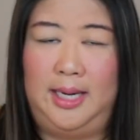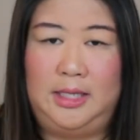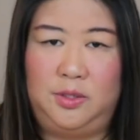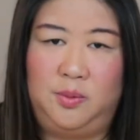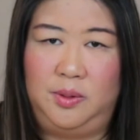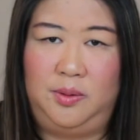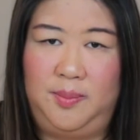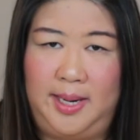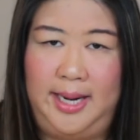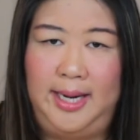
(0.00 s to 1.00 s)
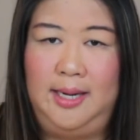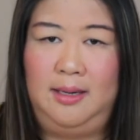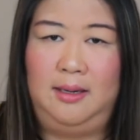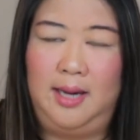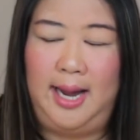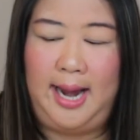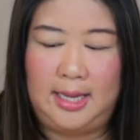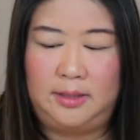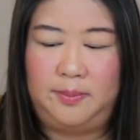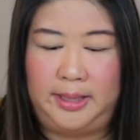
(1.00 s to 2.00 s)
I just wanted to buy it, and I
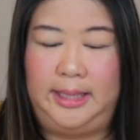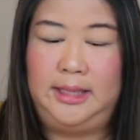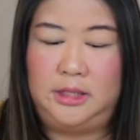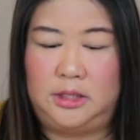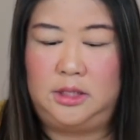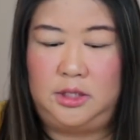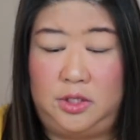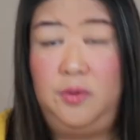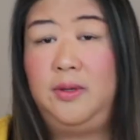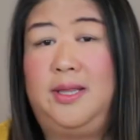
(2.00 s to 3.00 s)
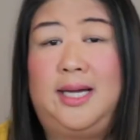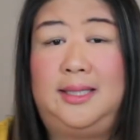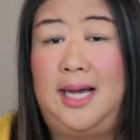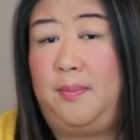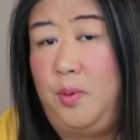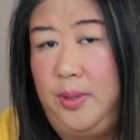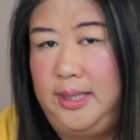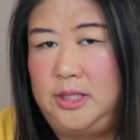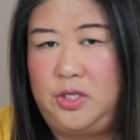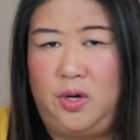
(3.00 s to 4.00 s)
had the money to do it at that
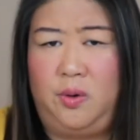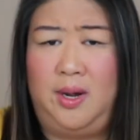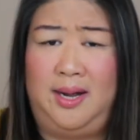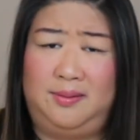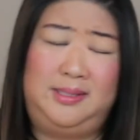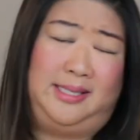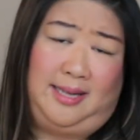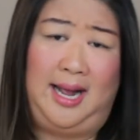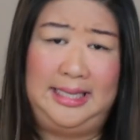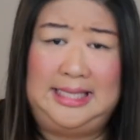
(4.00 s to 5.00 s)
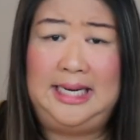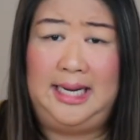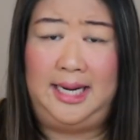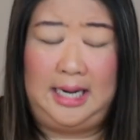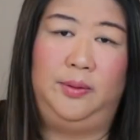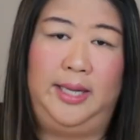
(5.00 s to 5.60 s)
point, so I did it.